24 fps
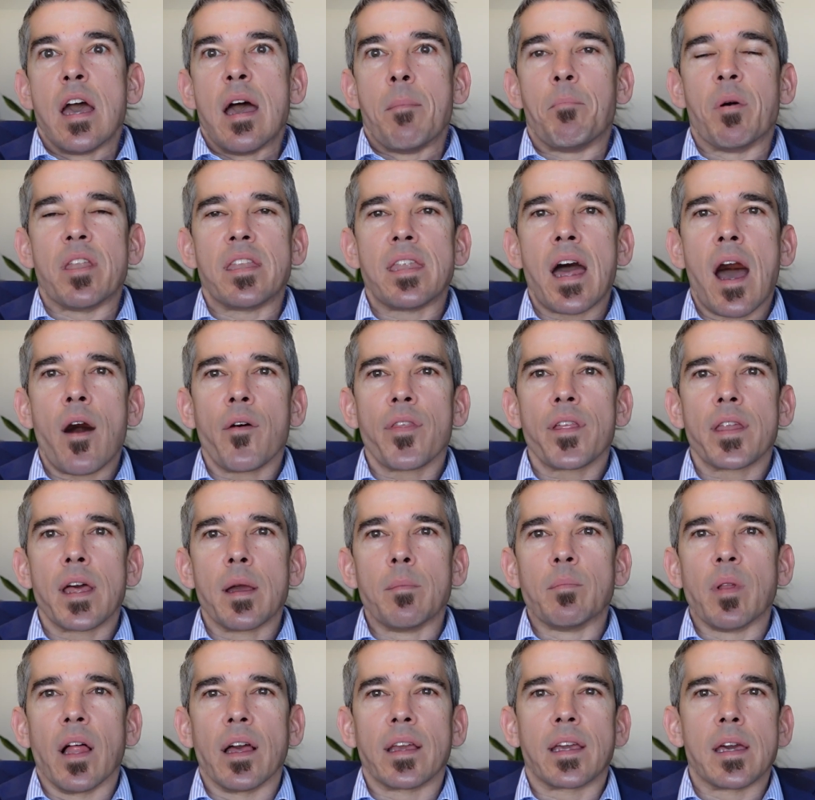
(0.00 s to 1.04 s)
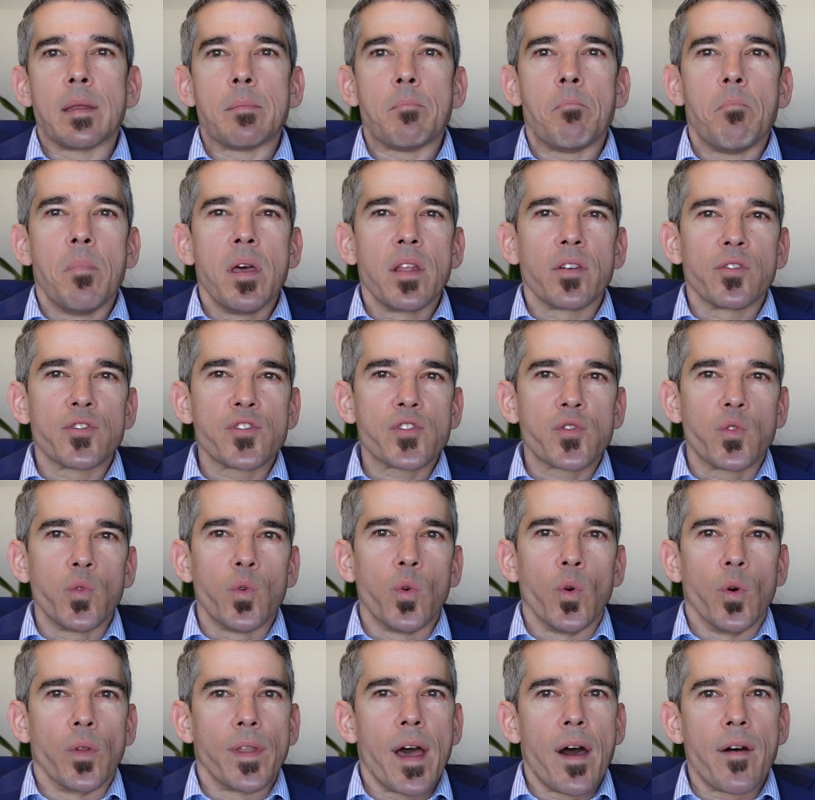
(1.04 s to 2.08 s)
But now that I'm like in middle
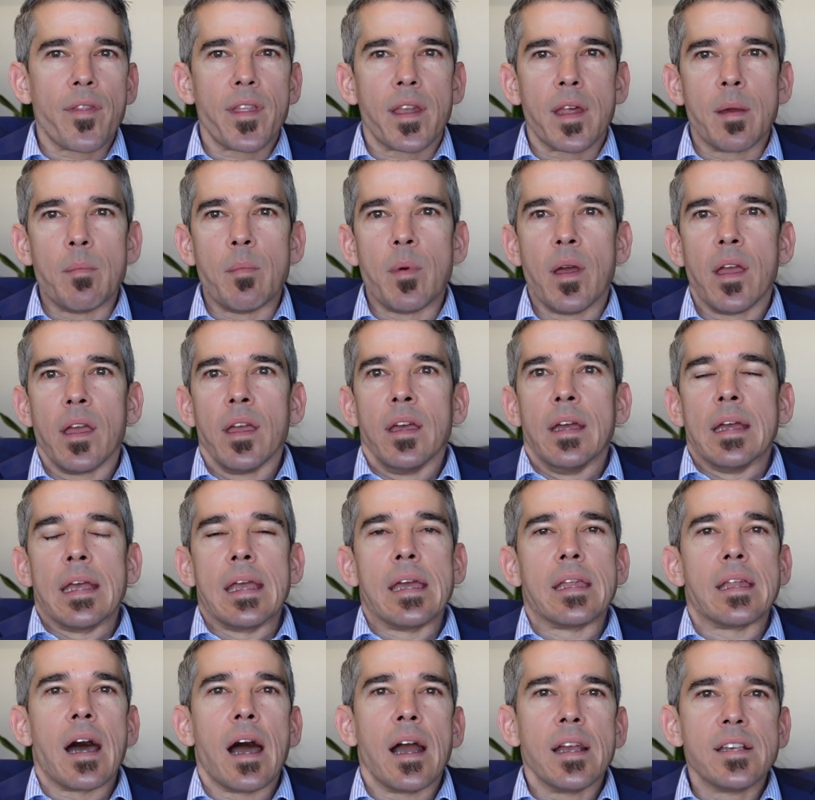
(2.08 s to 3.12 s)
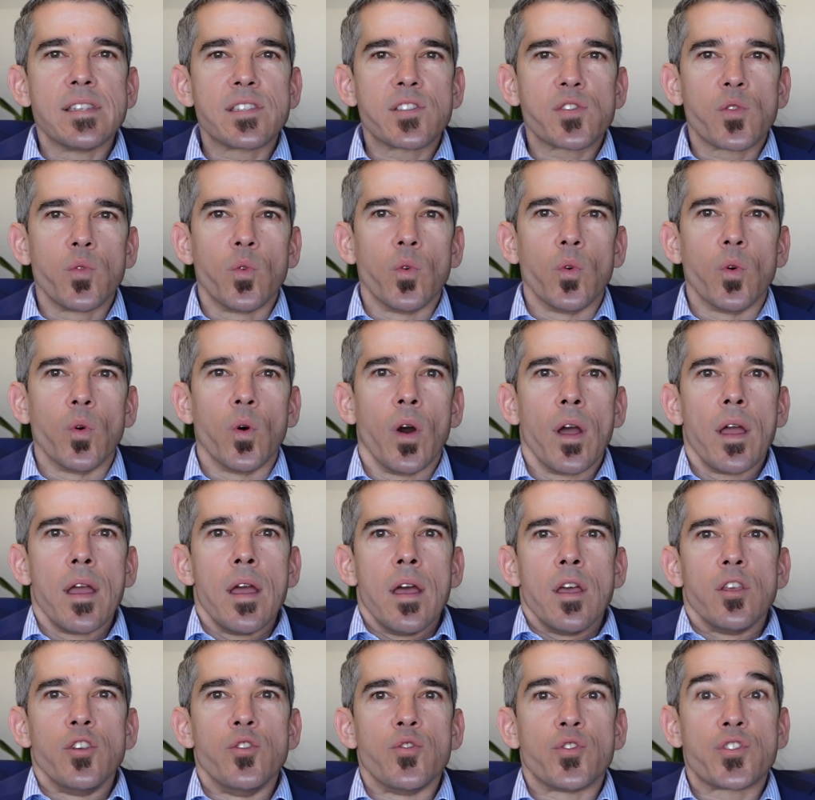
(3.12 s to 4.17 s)
school, now that I'm in high school,
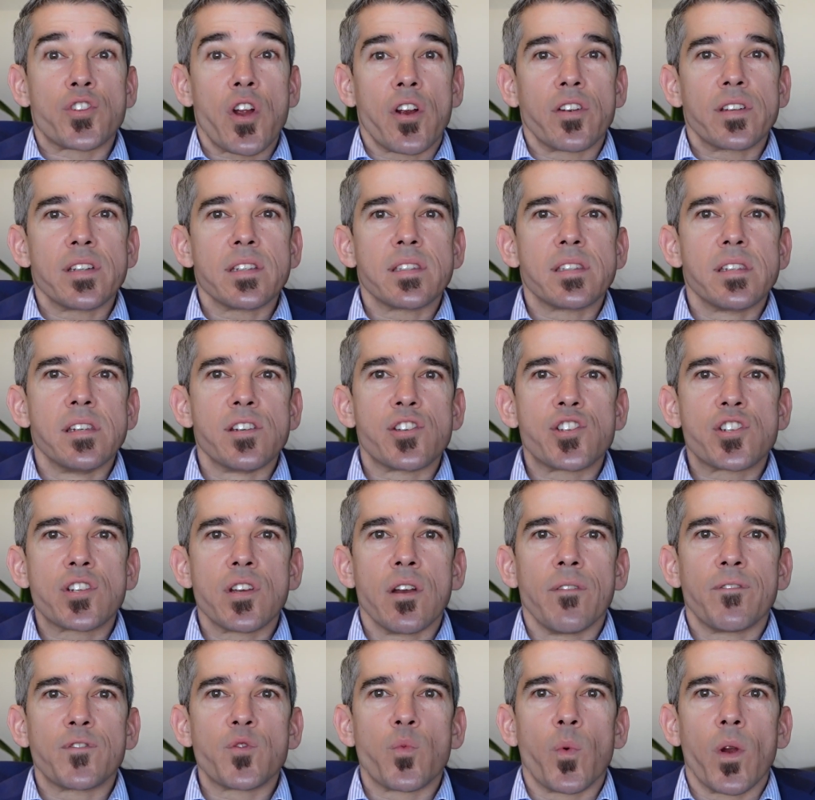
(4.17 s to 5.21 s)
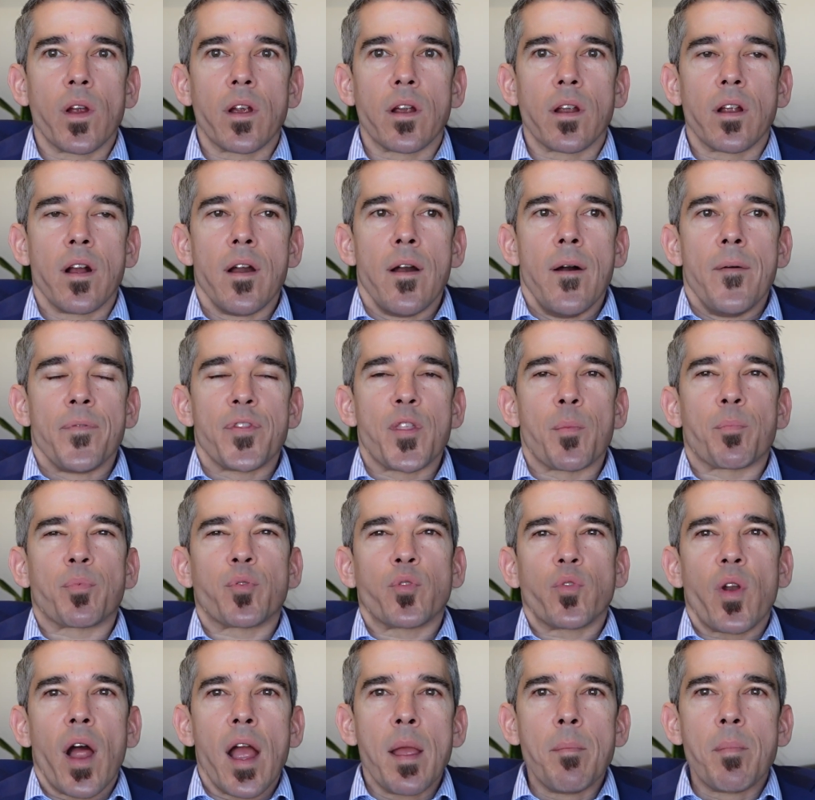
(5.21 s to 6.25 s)
you start to see a shift where the
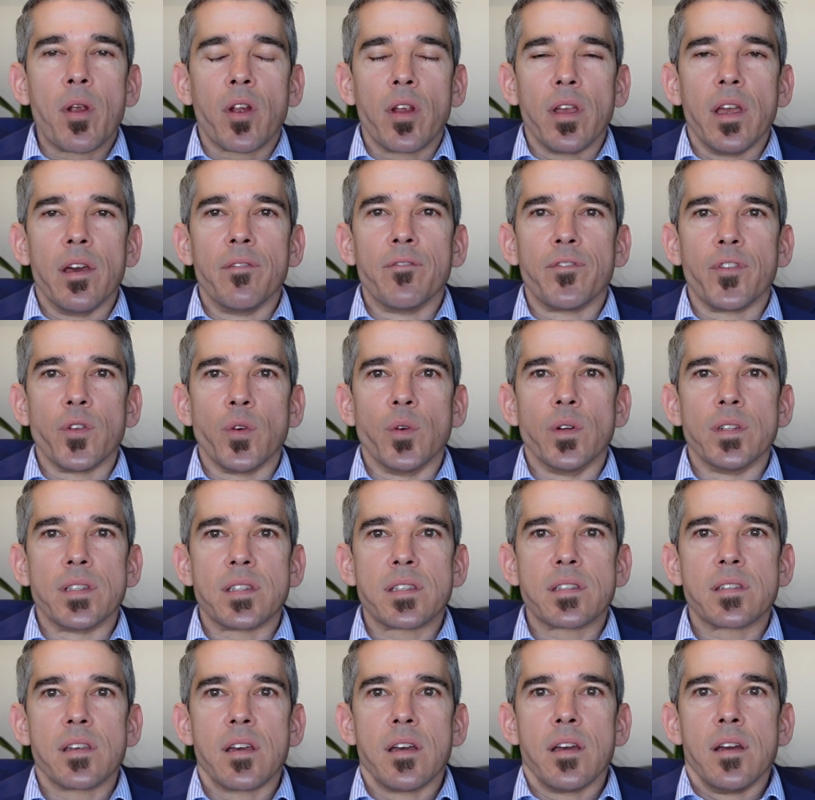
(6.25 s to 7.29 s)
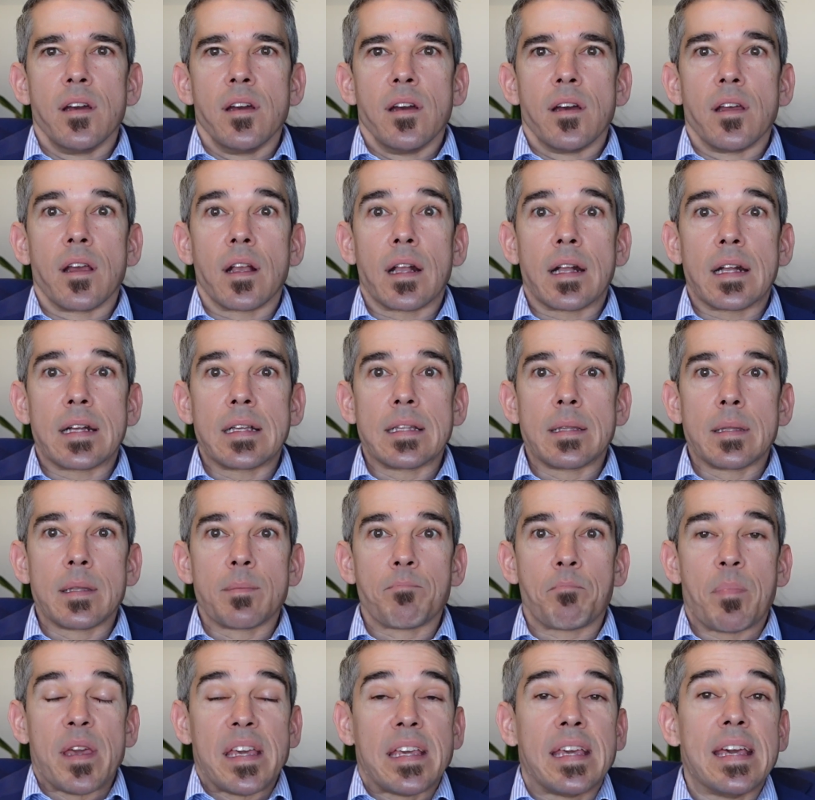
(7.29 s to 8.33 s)
primary influence
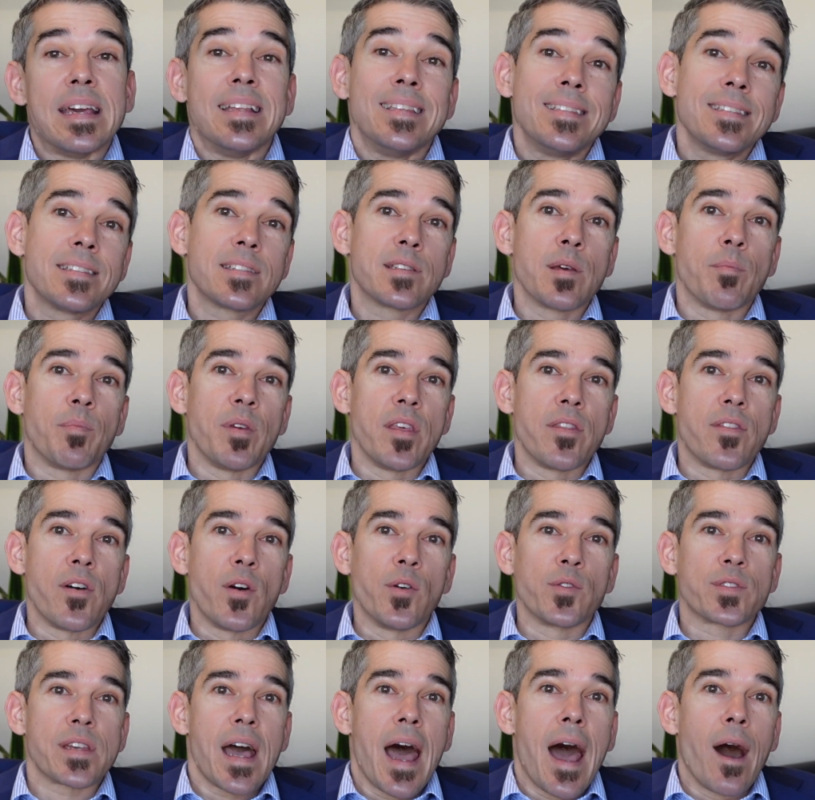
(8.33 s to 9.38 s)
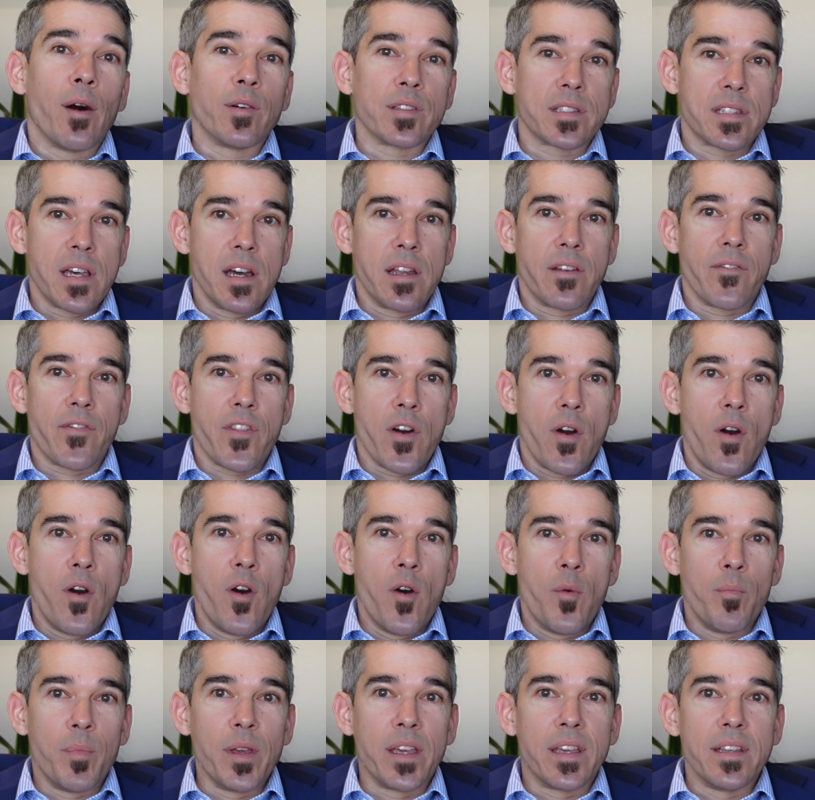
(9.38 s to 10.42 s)
begins to be those outside of the
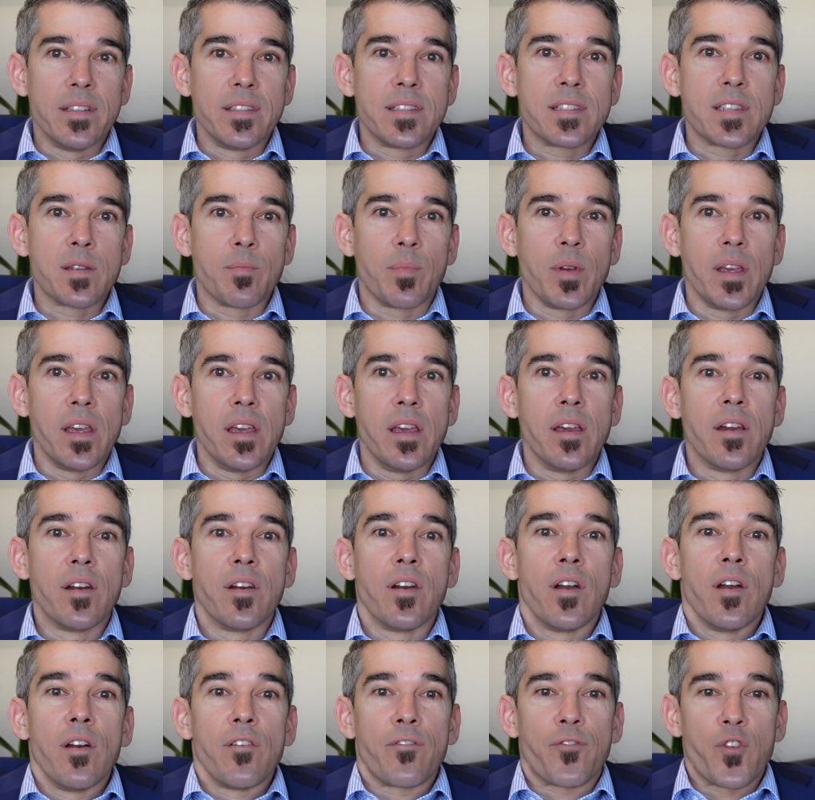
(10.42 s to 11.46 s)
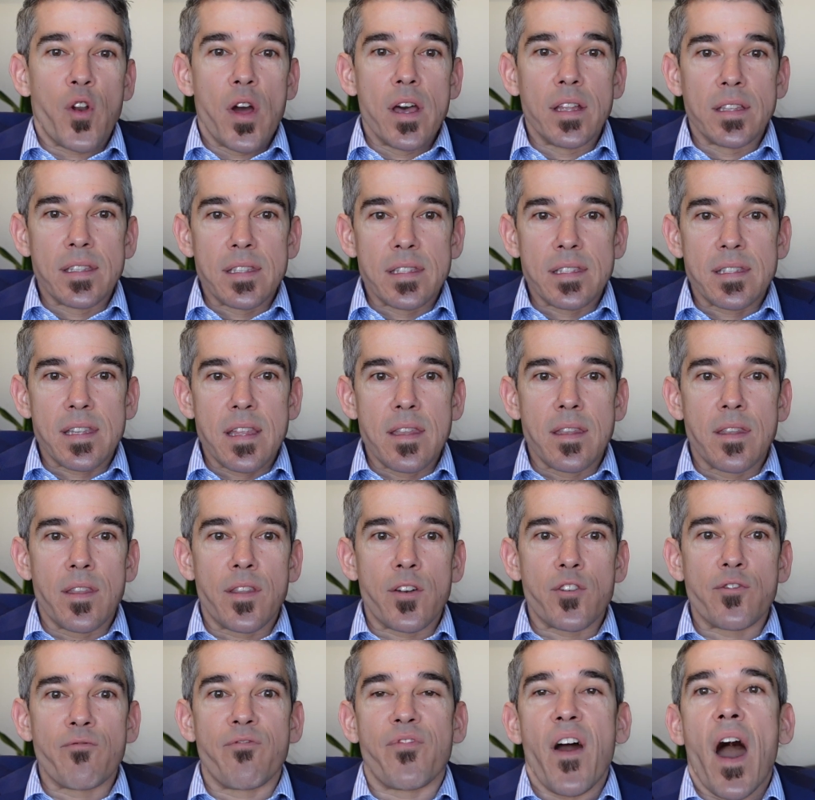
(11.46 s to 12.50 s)
home, begins to be friends, and
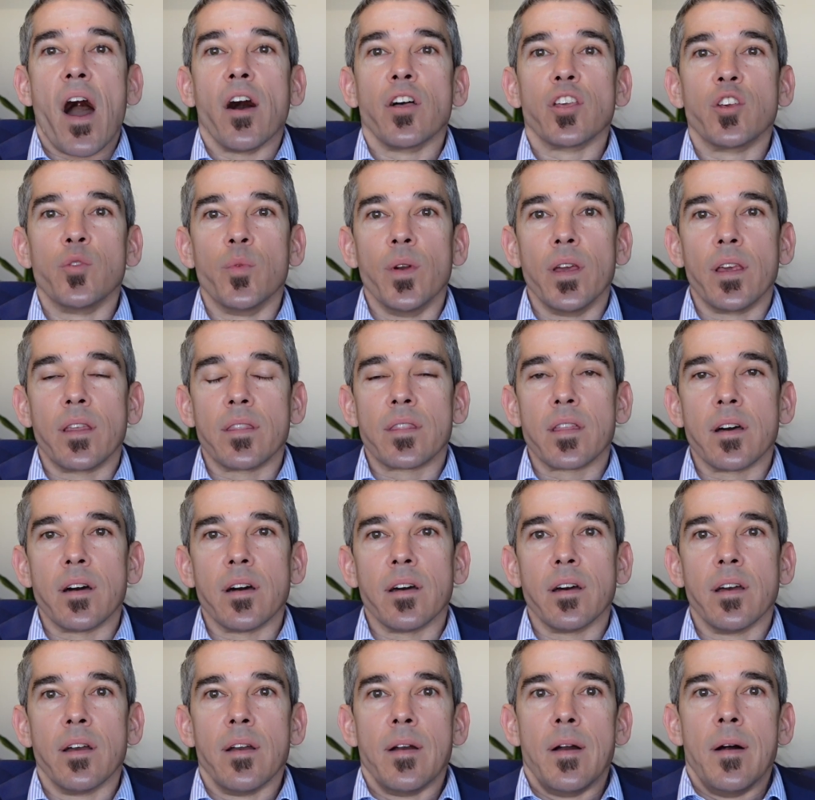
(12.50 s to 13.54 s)
they're valuing the